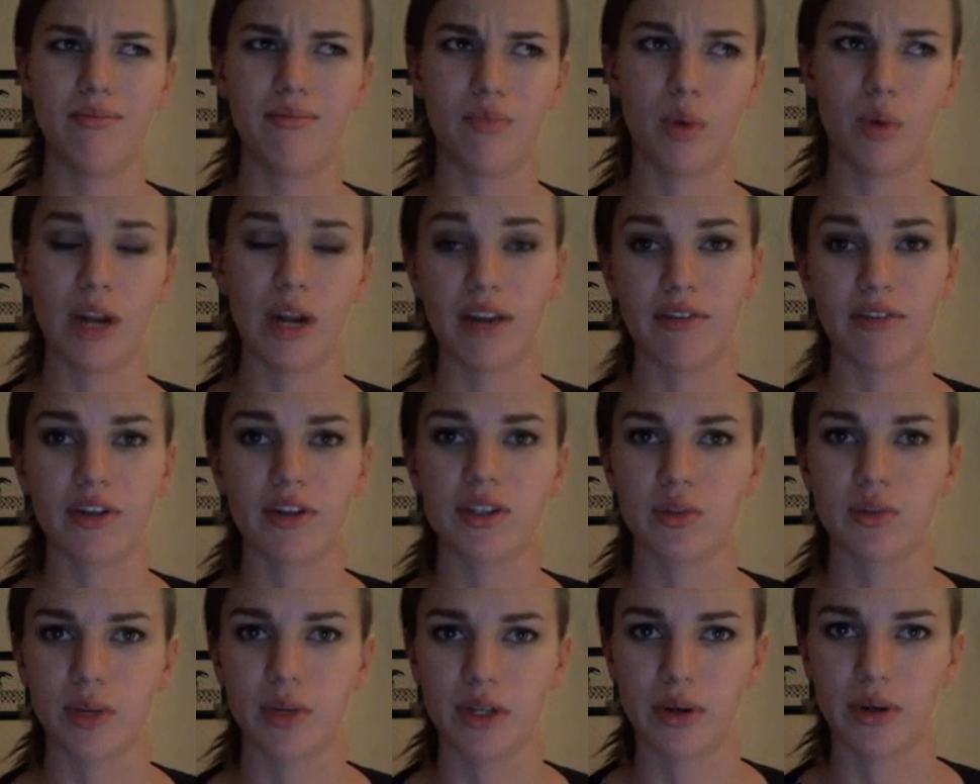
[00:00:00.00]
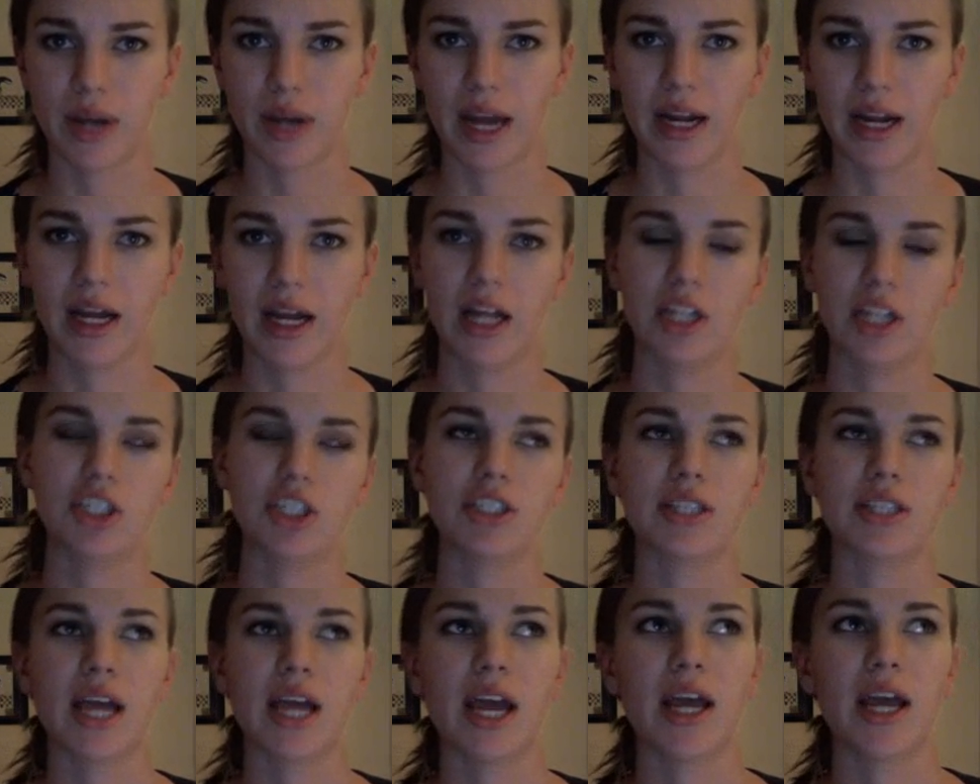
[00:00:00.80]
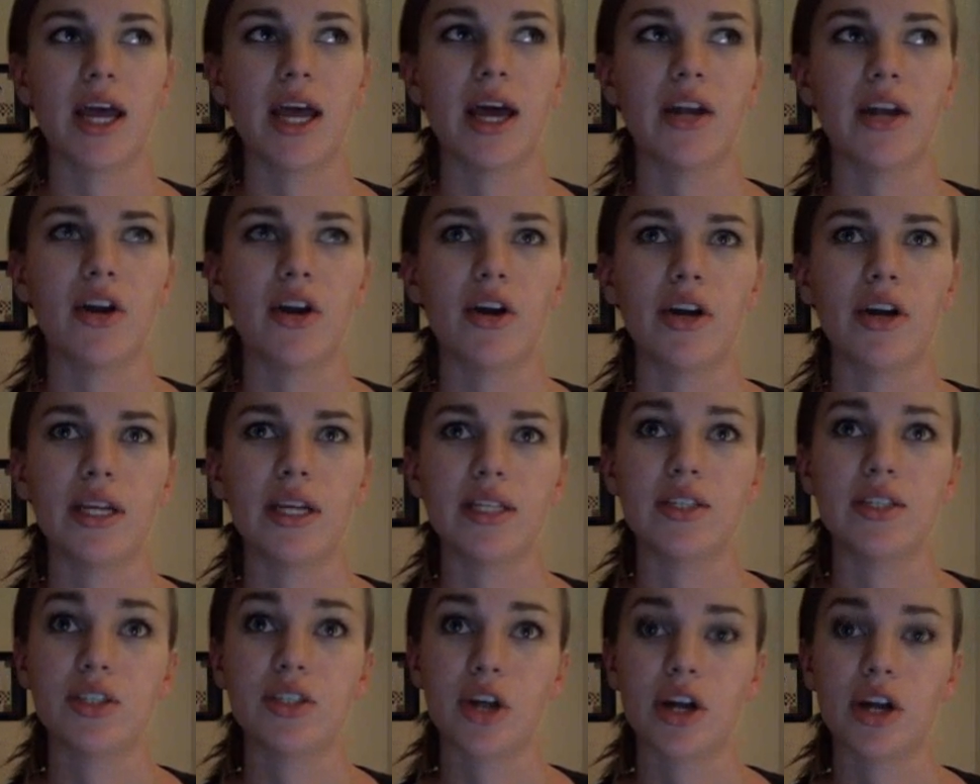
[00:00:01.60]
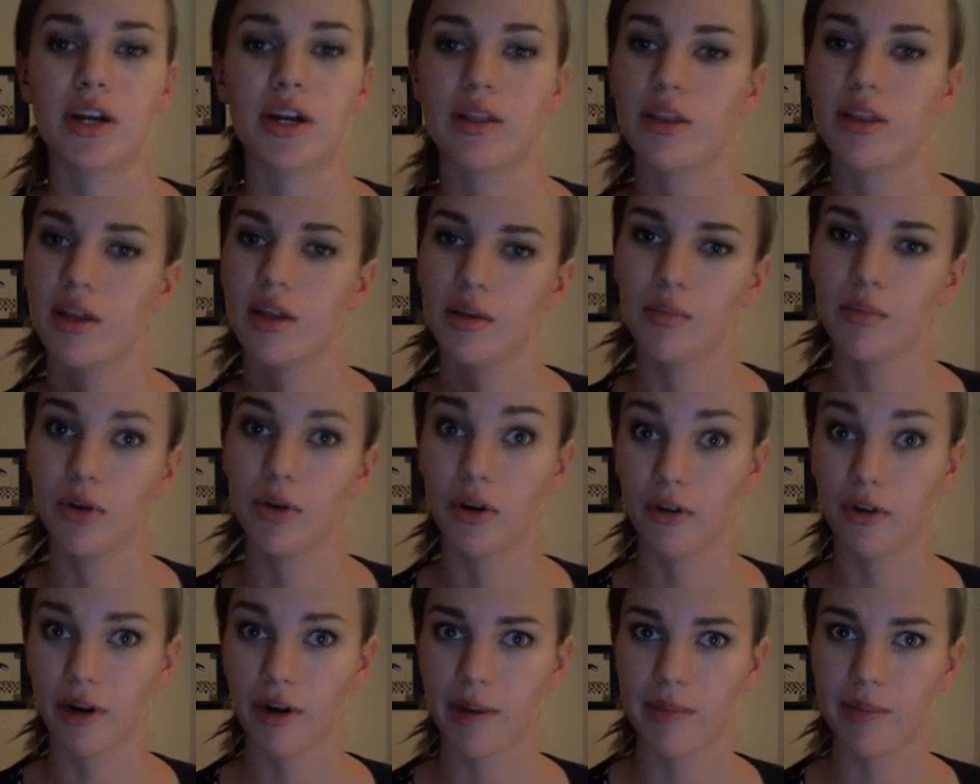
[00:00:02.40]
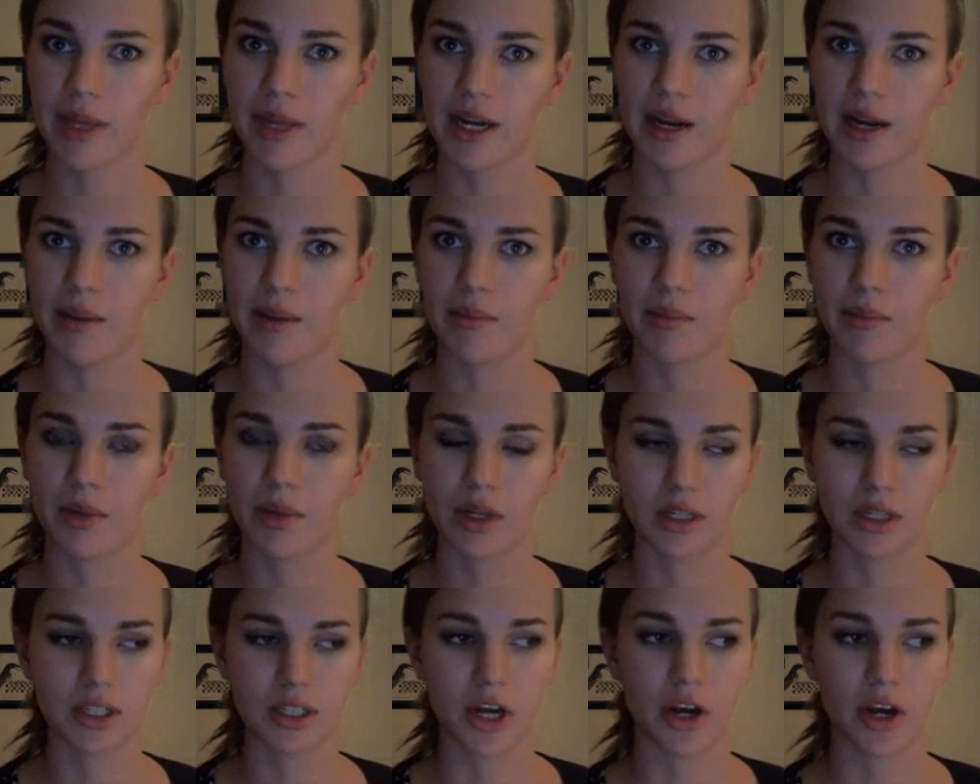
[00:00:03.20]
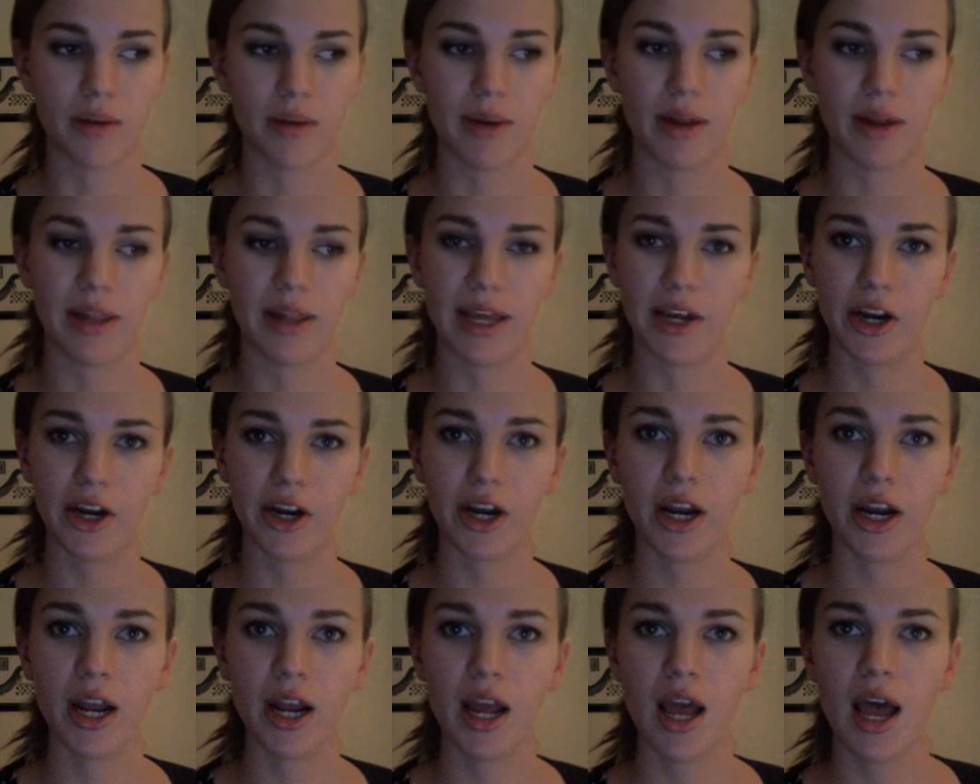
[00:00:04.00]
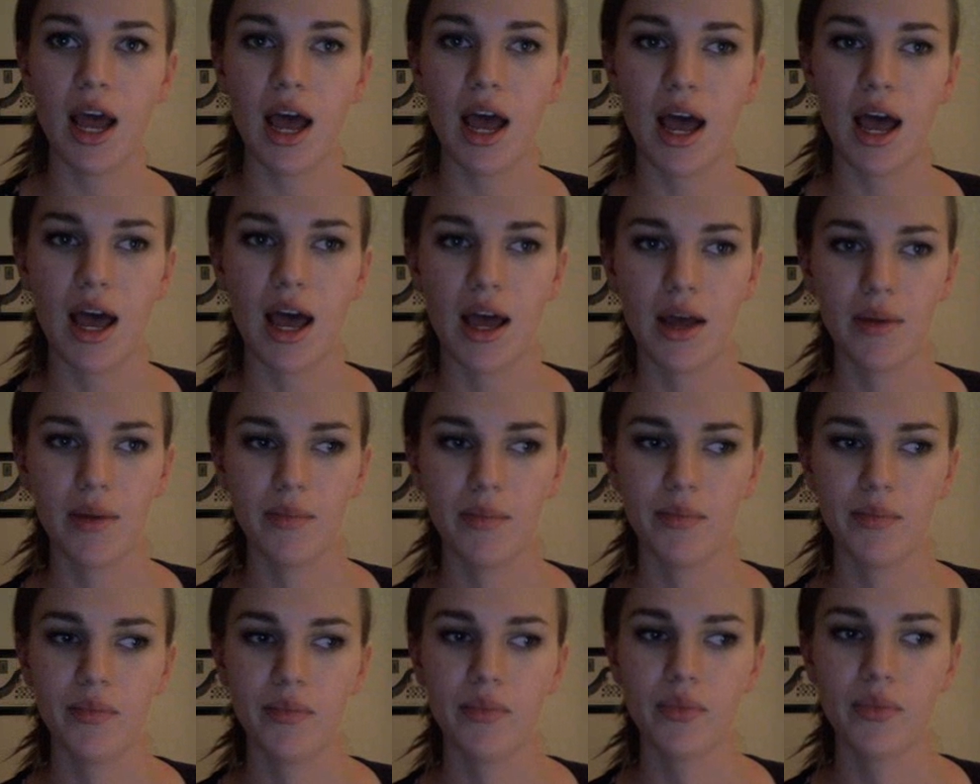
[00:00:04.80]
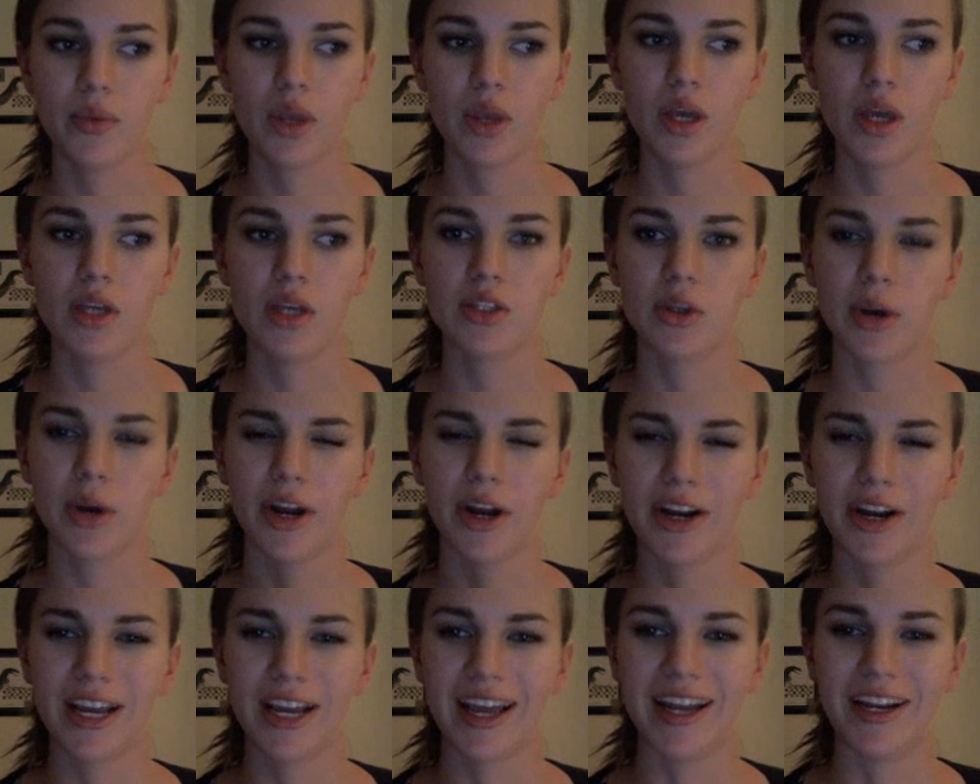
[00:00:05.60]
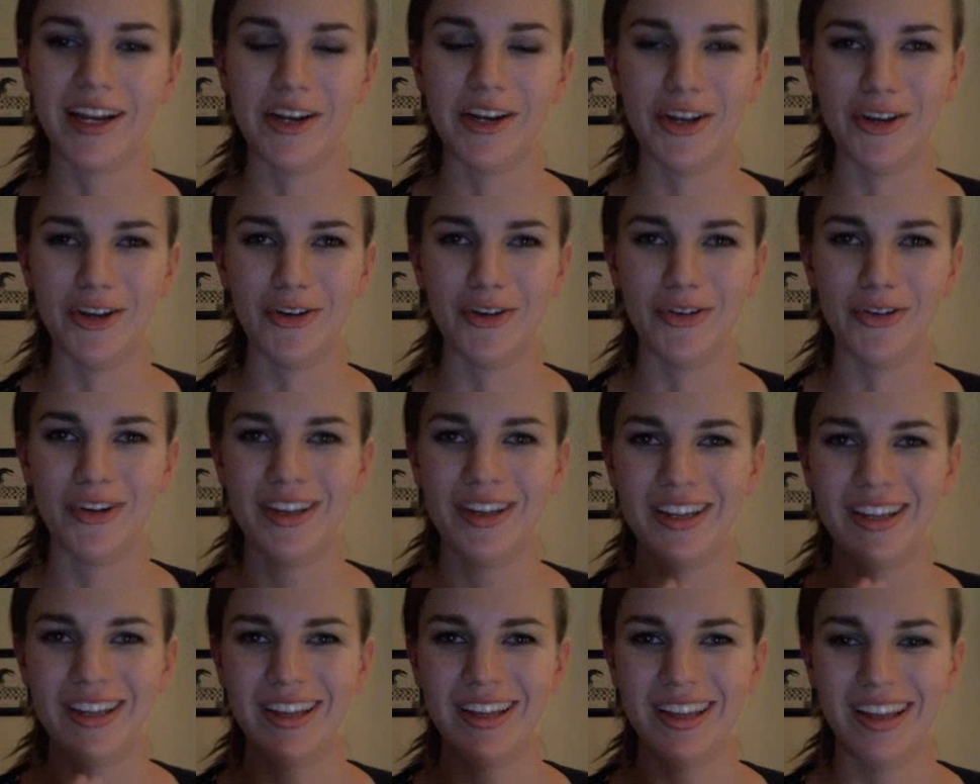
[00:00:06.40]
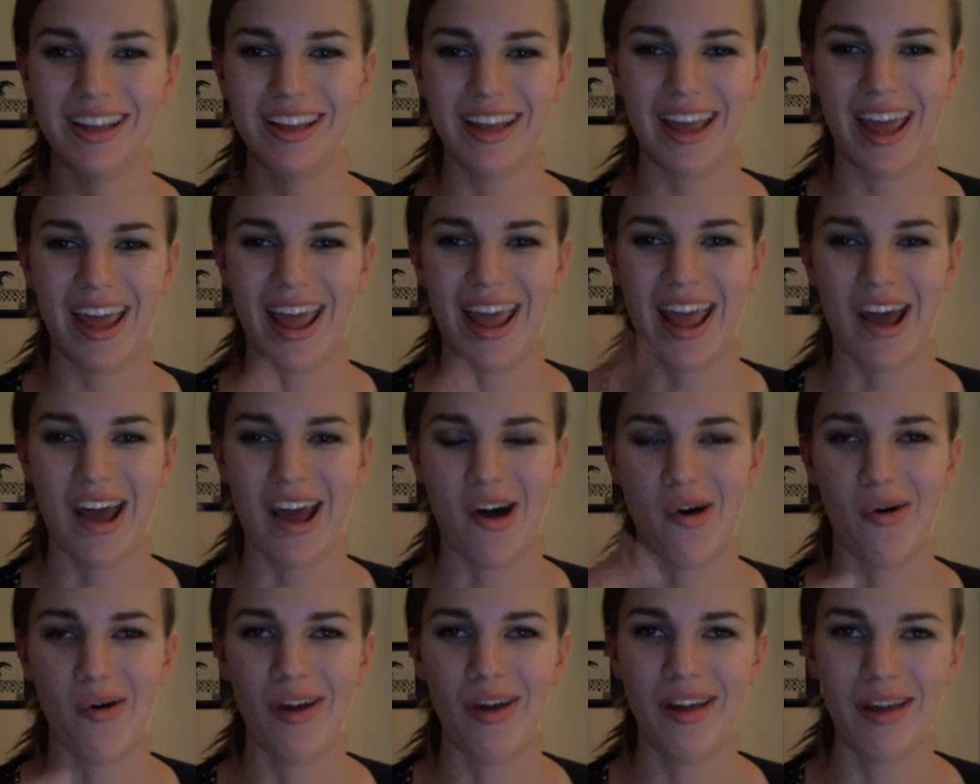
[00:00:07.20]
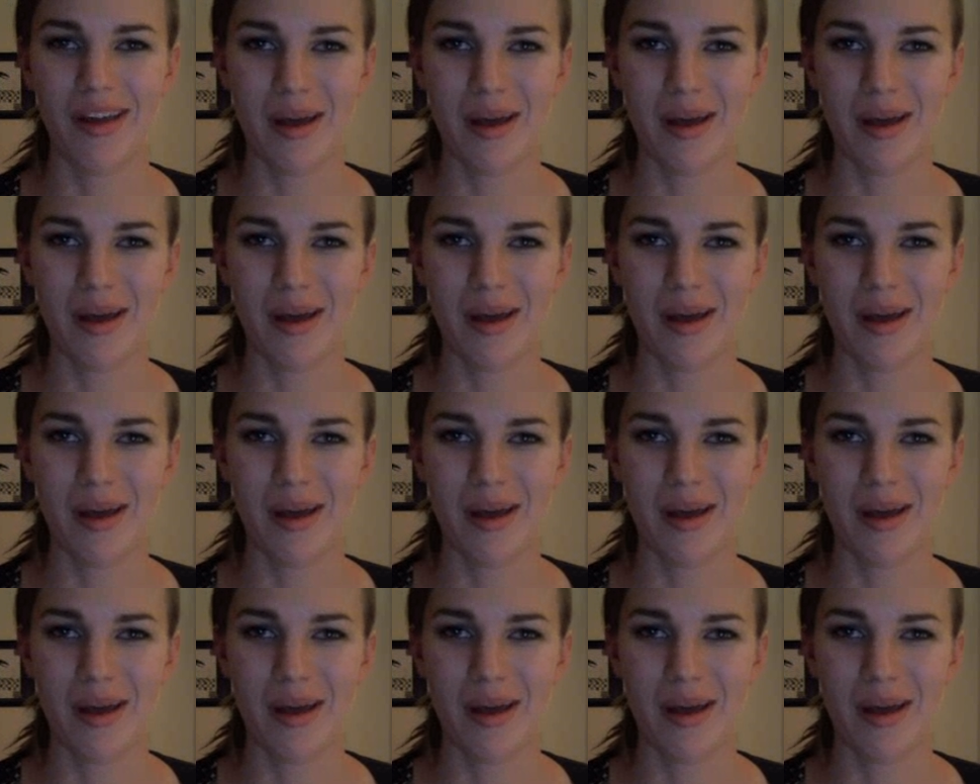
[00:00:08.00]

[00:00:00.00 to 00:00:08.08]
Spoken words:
when I first went to a gynecologist, I had already started the program that I'm going to talk about later, so I already kind of knew how.